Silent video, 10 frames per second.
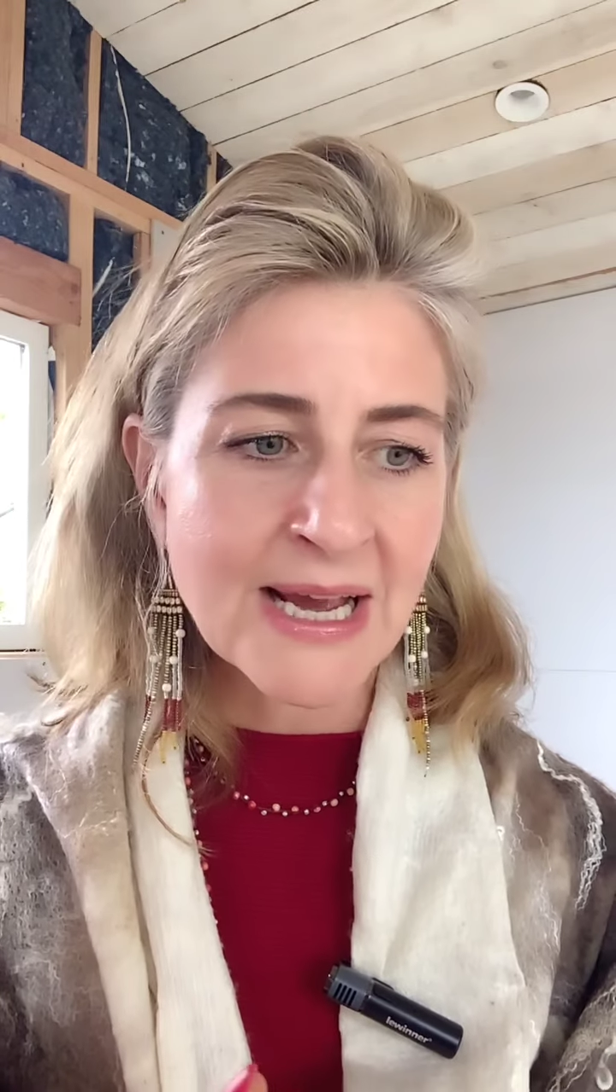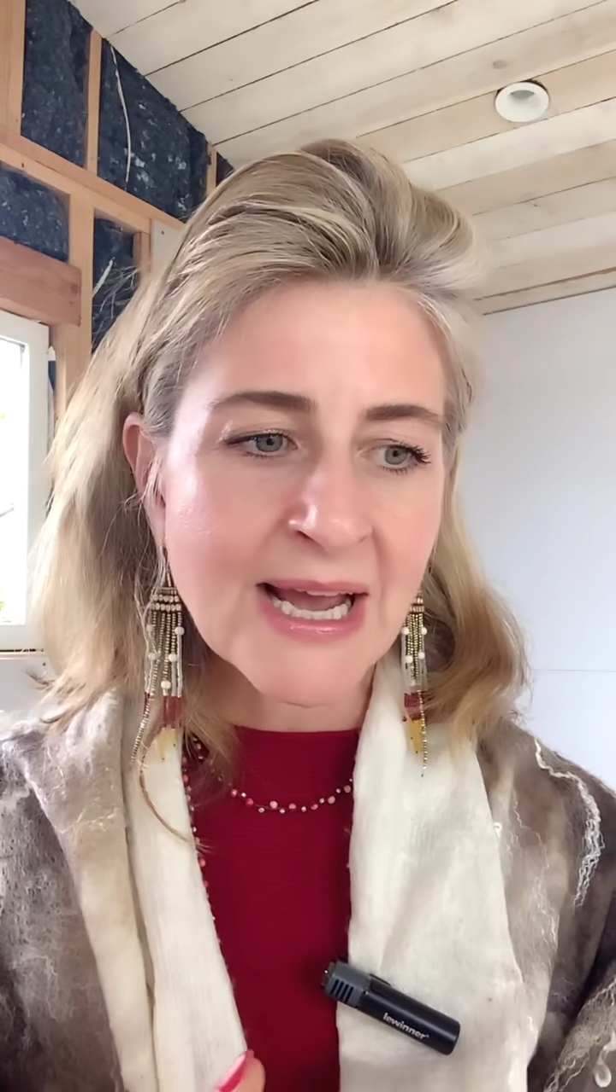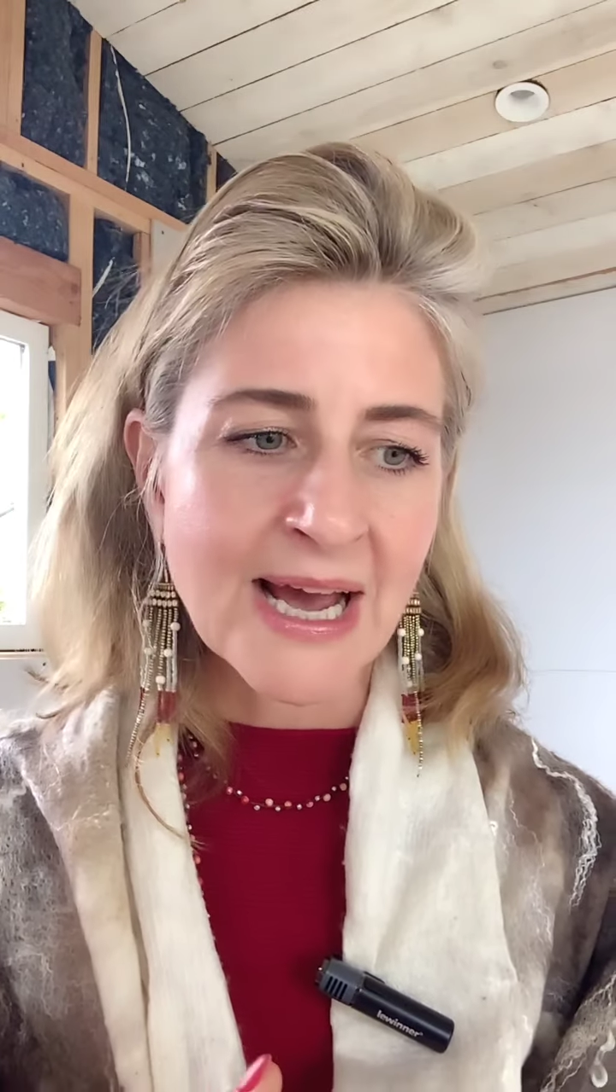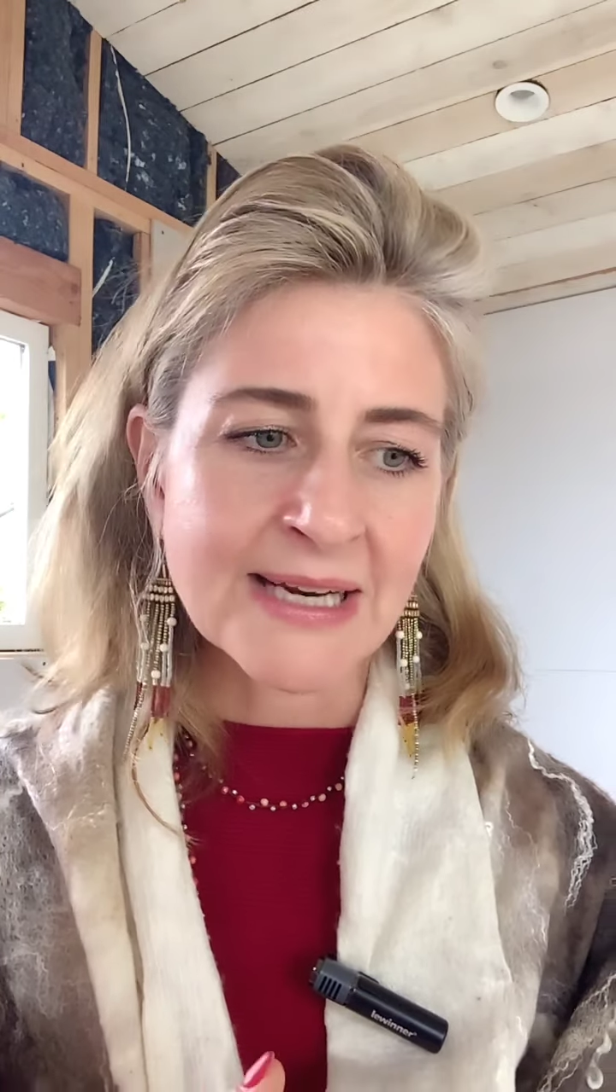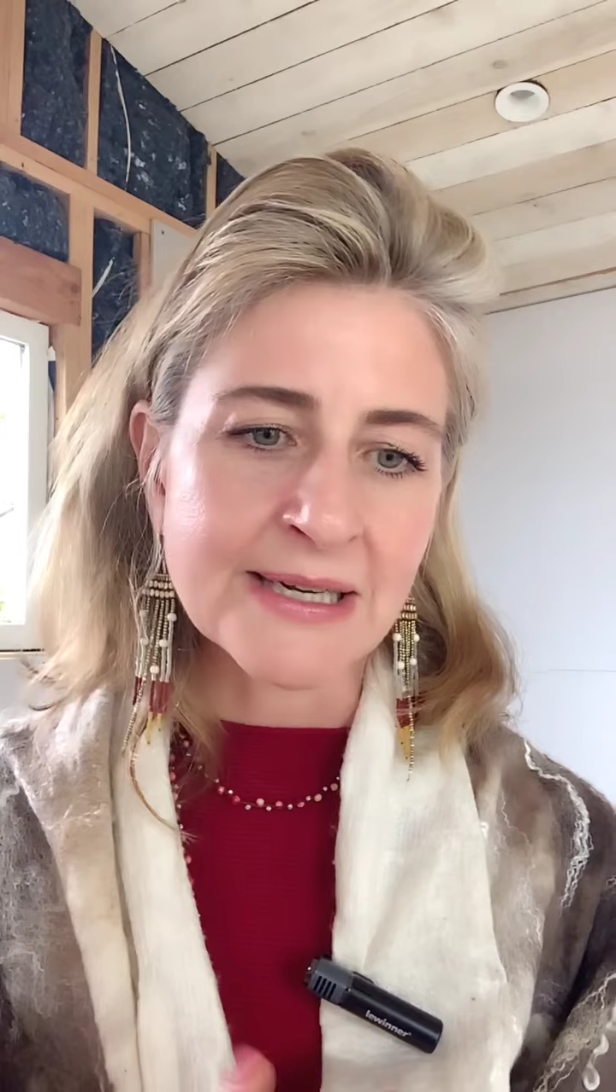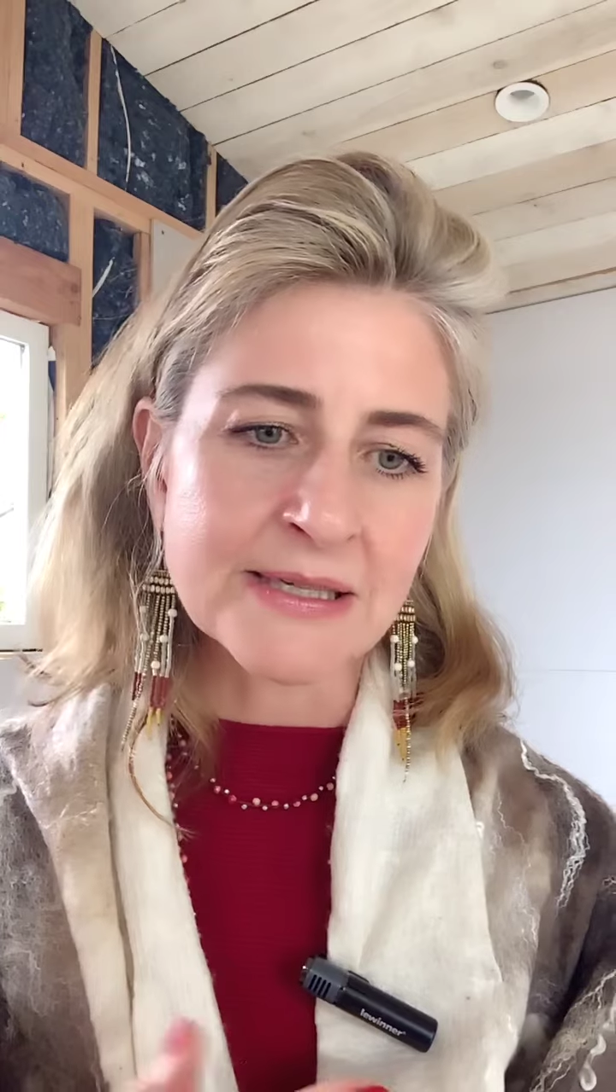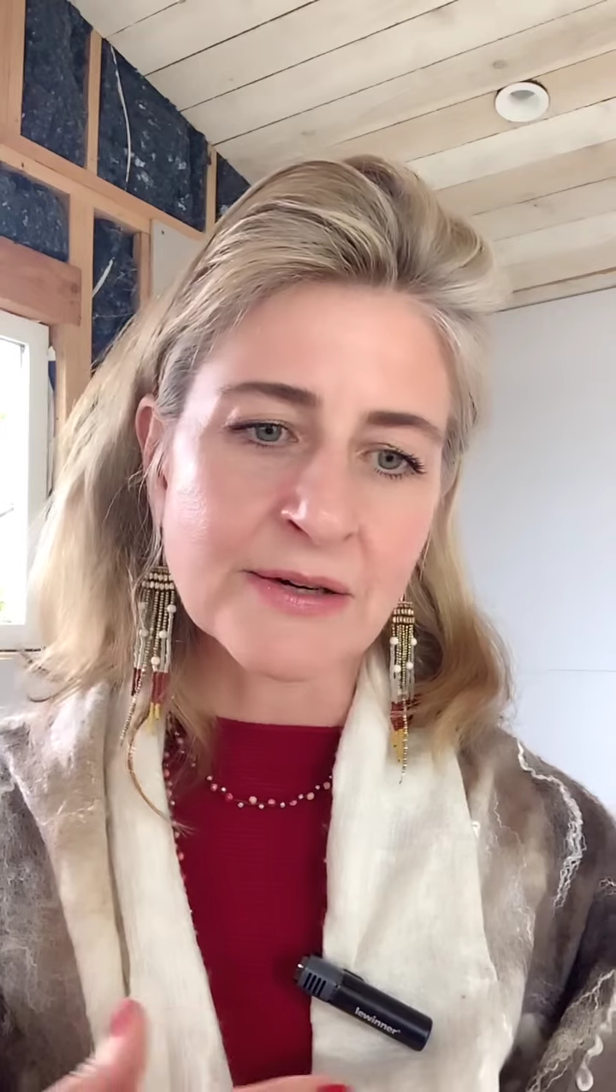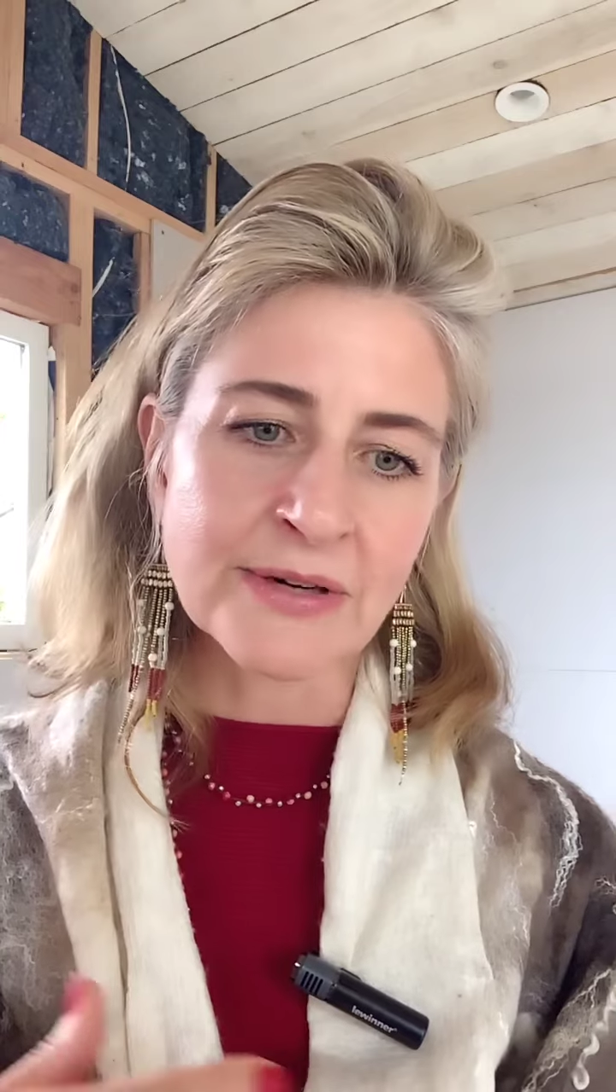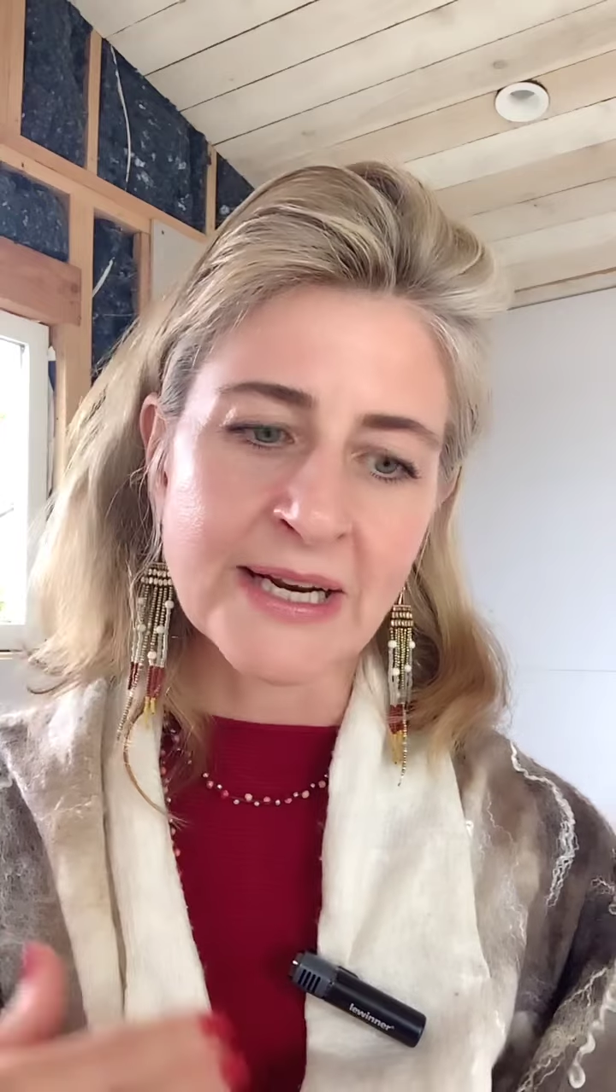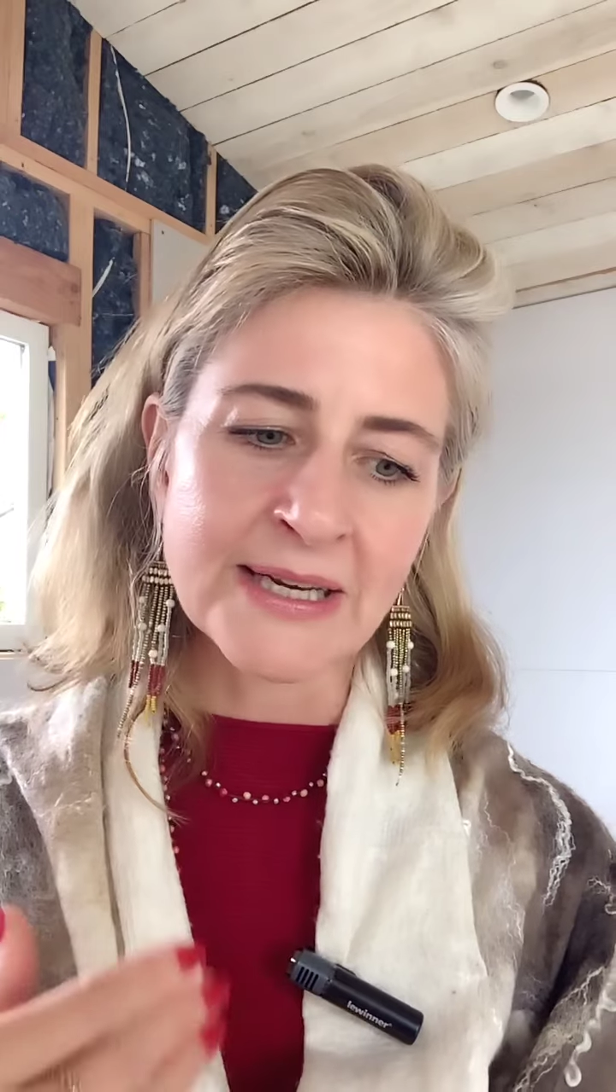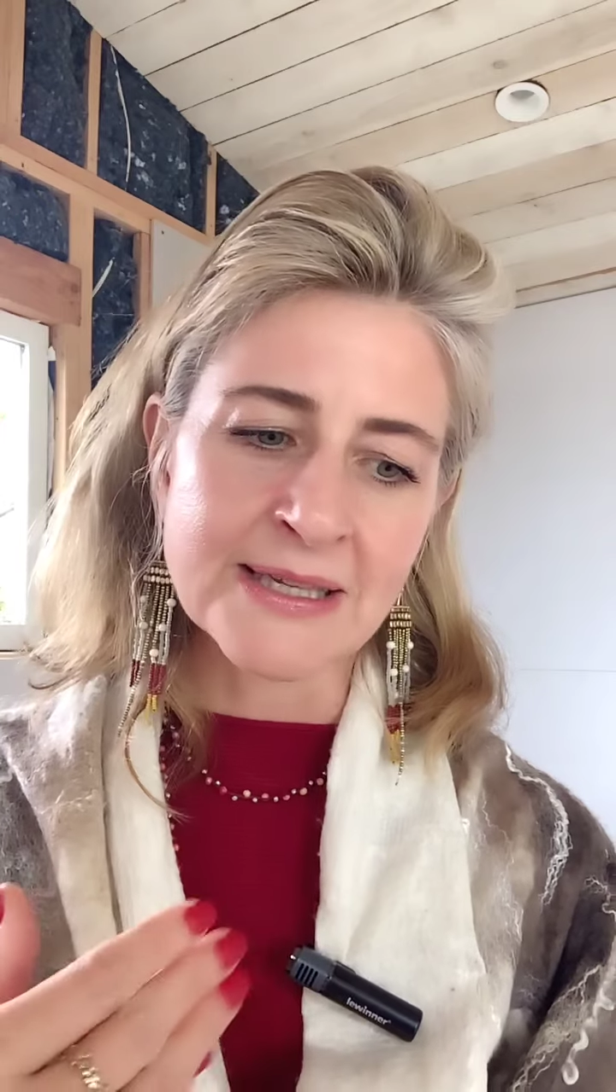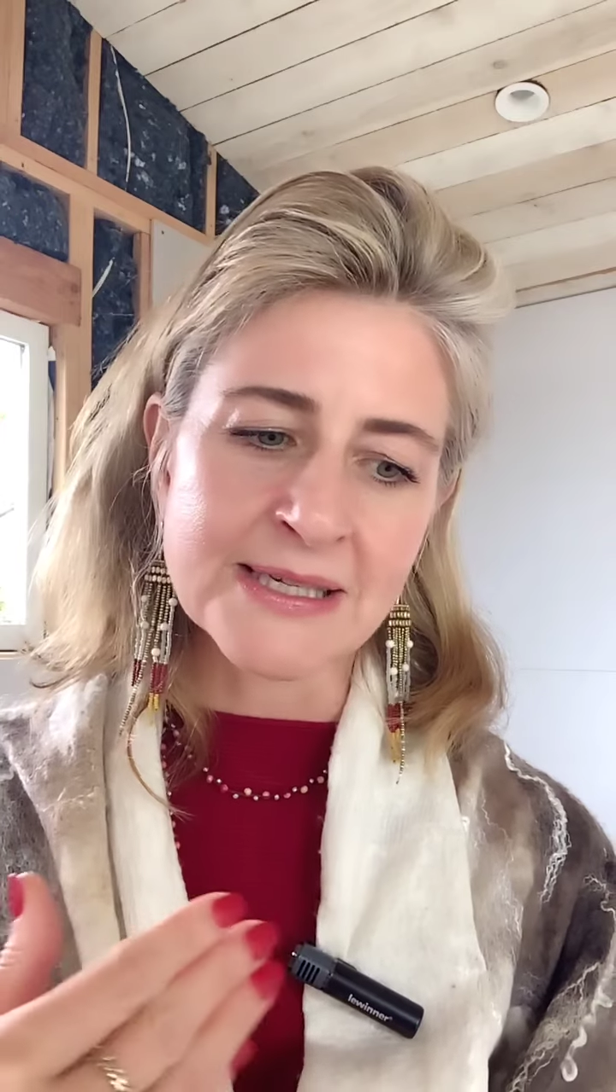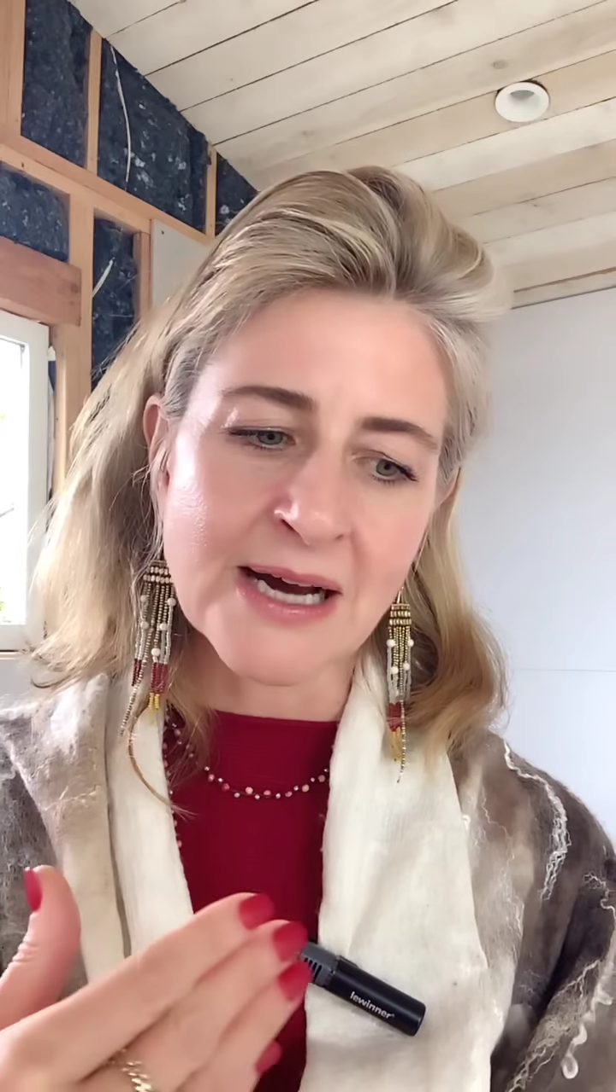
and it is creating this